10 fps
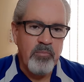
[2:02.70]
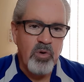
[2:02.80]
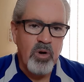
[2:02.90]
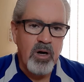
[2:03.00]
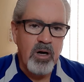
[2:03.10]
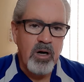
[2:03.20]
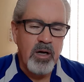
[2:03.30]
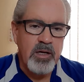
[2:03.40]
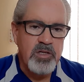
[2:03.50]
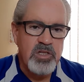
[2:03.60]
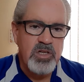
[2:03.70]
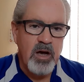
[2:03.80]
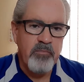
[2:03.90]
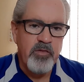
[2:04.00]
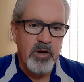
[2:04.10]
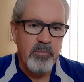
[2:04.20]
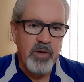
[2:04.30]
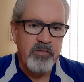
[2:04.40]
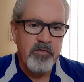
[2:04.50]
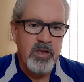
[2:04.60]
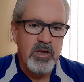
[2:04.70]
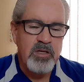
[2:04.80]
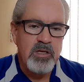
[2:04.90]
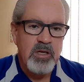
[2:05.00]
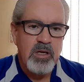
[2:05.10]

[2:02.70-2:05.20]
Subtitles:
more discomfort in my feet,